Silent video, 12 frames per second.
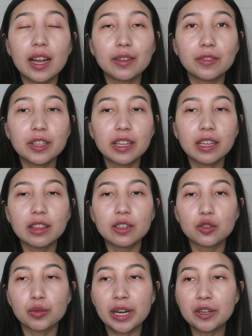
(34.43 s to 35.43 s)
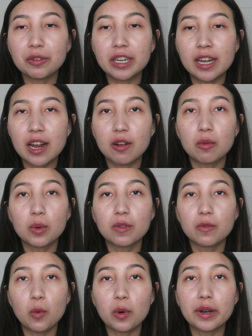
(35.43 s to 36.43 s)
I feel like the trend right now
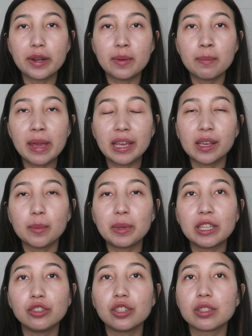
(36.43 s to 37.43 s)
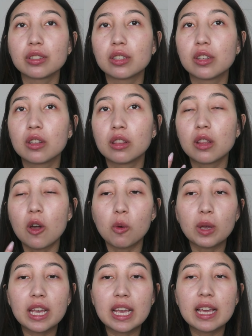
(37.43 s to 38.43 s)
for makeup is just
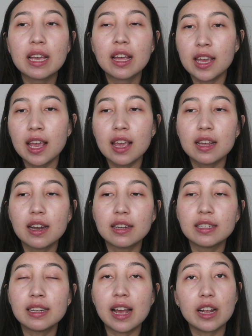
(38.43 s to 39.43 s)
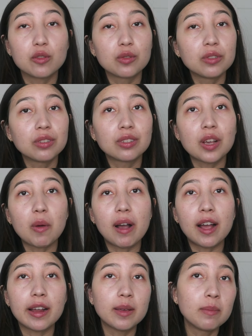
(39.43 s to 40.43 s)
glowy and natural, so
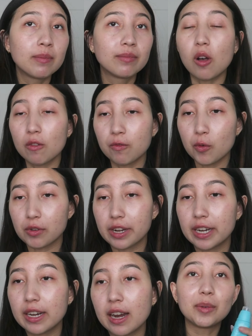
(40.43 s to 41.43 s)
I'm all for it.